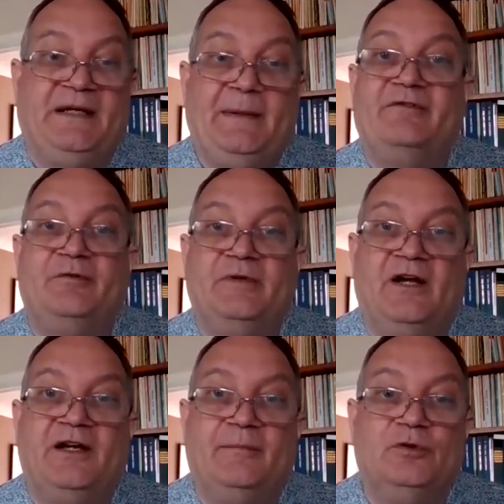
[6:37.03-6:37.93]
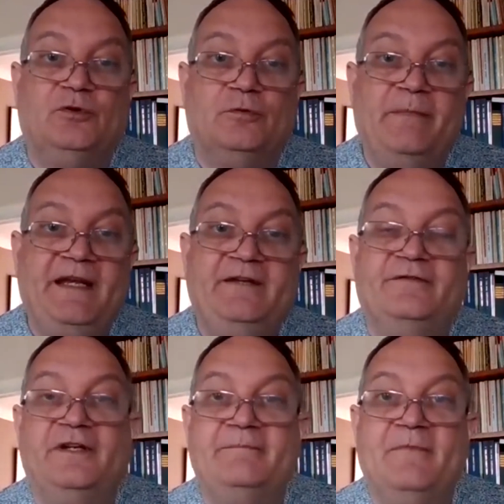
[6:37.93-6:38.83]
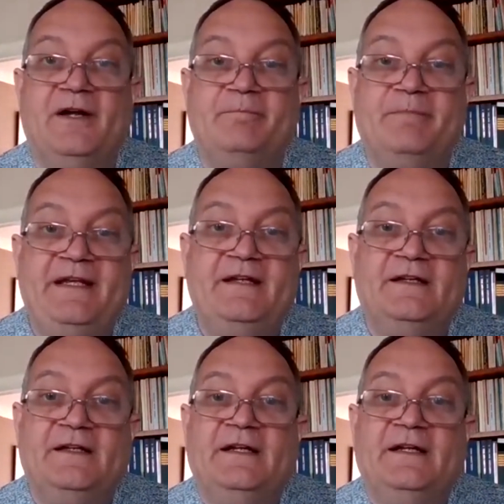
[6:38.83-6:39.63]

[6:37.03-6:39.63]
however reliable or meaningful it might be,